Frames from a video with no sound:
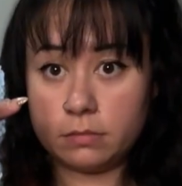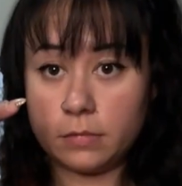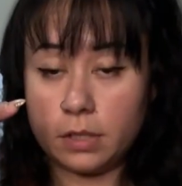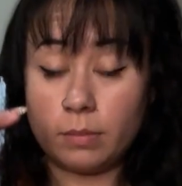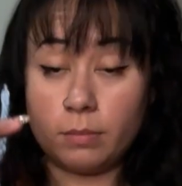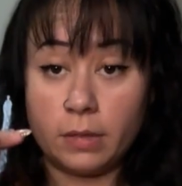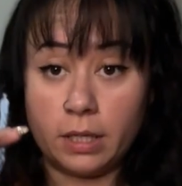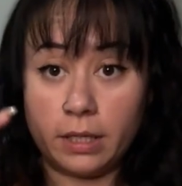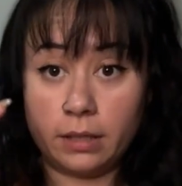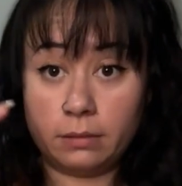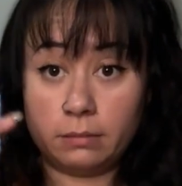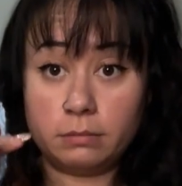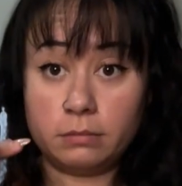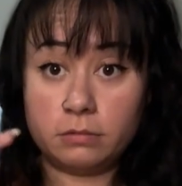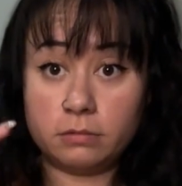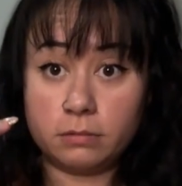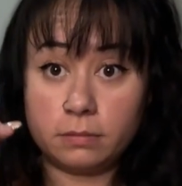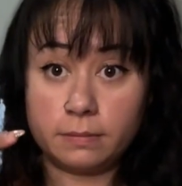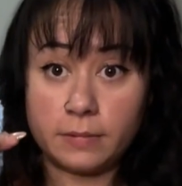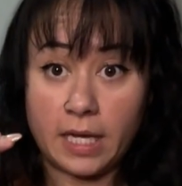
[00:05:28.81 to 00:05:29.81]
am I
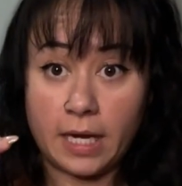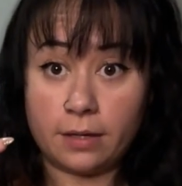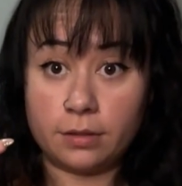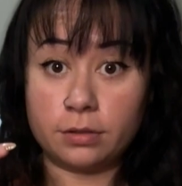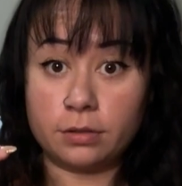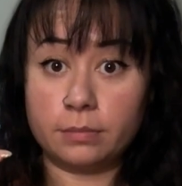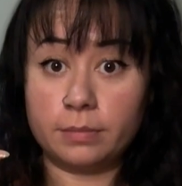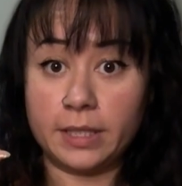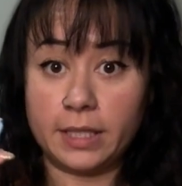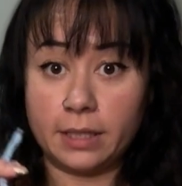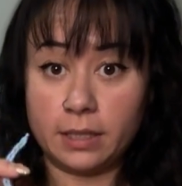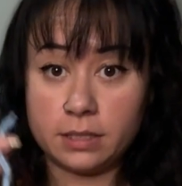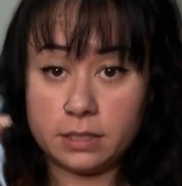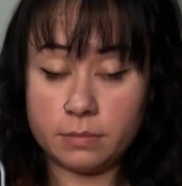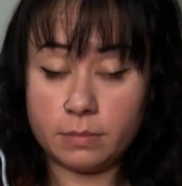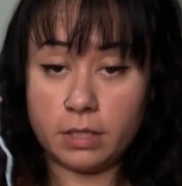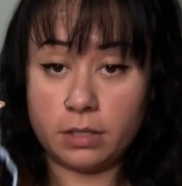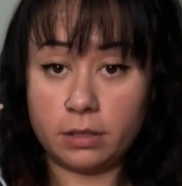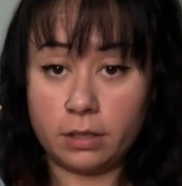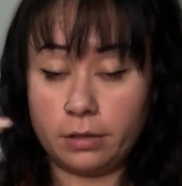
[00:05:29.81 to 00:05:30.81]
that hurt by this
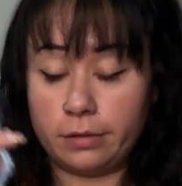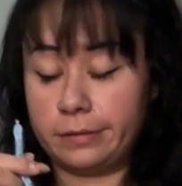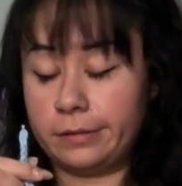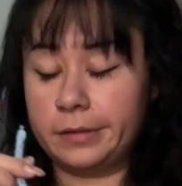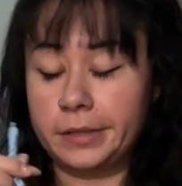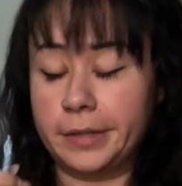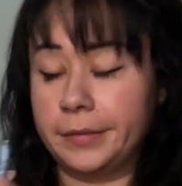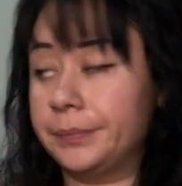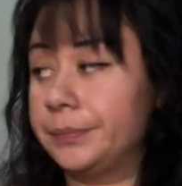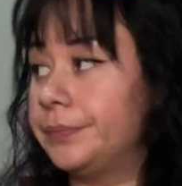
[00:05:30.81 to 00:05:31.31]
amount of yarn? No.